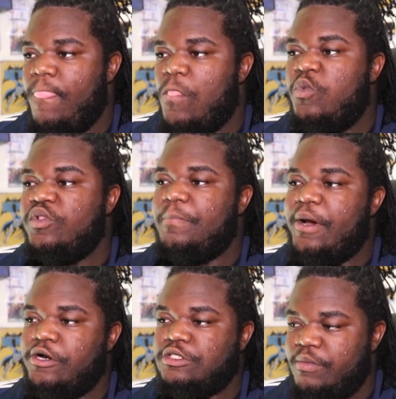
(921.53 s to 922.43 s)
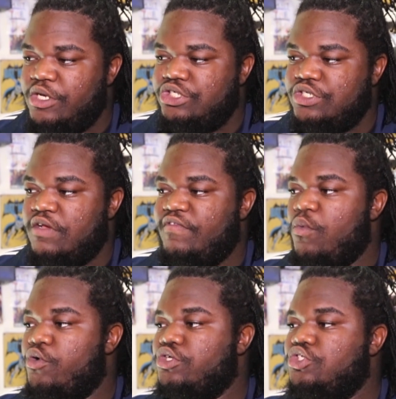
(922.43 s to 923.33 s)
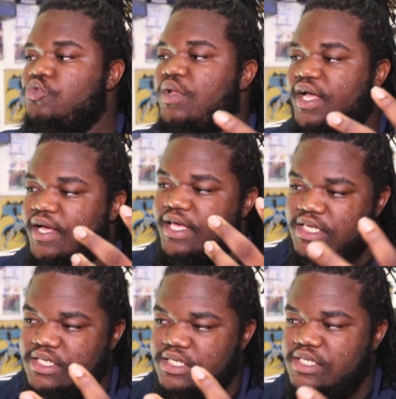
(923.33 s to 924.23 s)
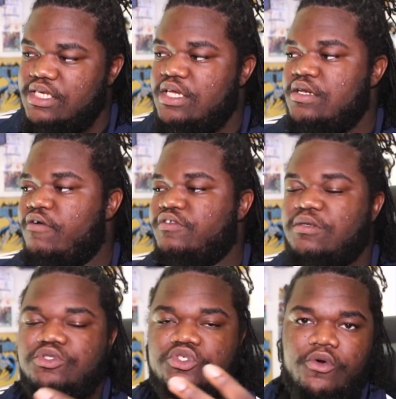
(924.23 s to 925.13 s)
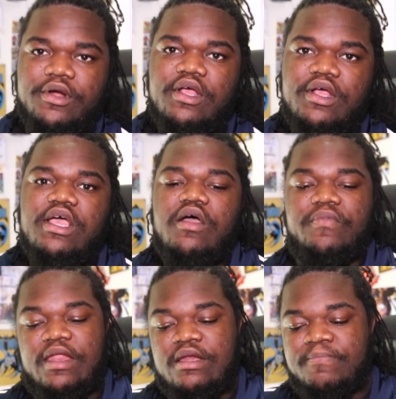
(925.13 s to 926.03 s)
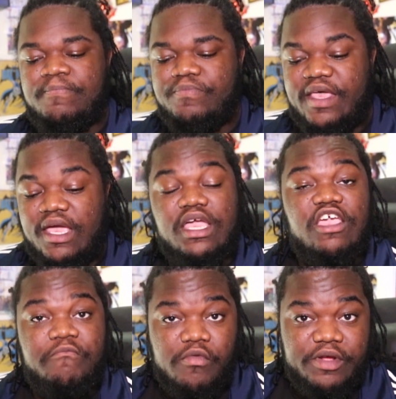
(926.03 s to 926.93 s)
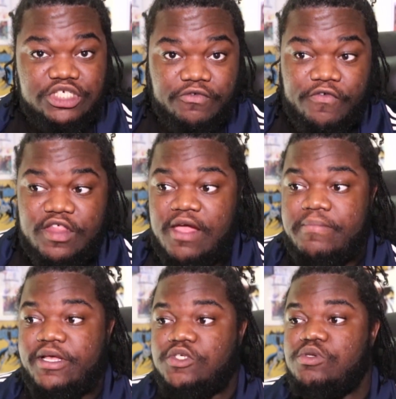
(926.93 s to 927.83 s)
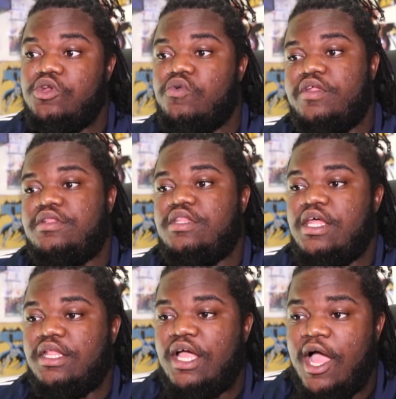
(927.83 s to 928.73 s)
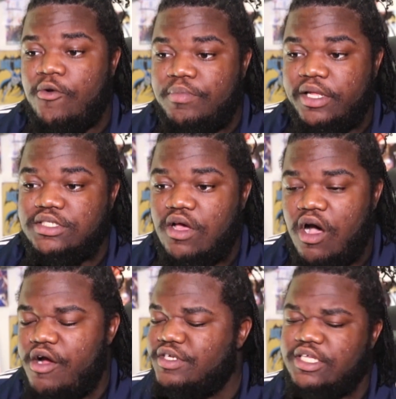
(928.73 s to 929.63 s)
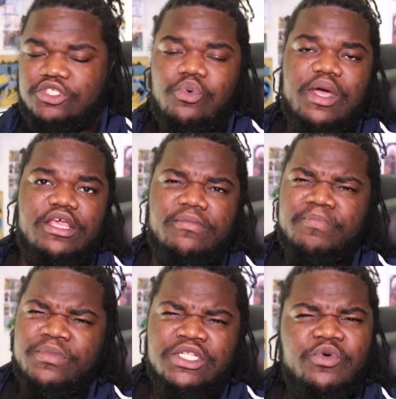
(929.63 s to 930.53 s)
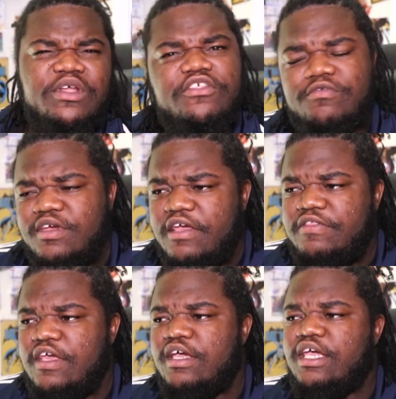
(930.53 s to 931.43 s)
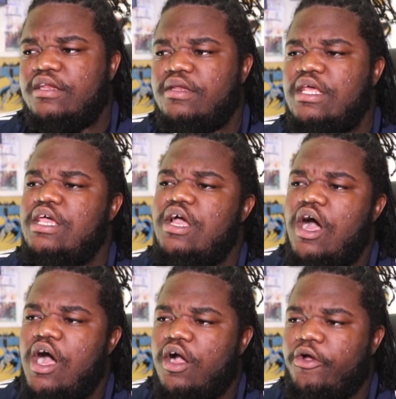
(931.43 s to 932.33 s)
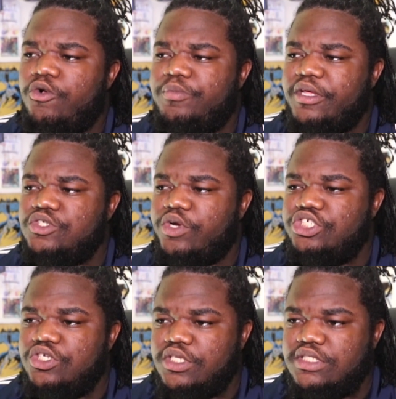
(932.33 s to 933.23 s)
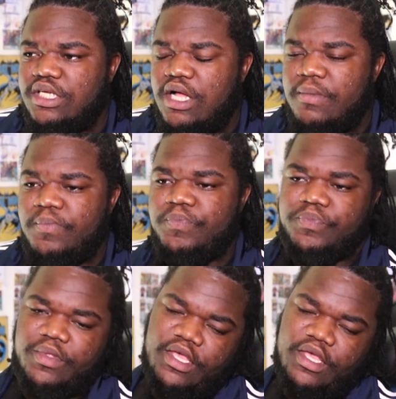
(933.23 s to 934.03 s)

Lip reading: with the parents' permission, if they were to do like a kissing scene of some sort, then they can give permission for that, because we know that the guy who plays Gar is like 23, I think, and girl who plays Rachel is 13,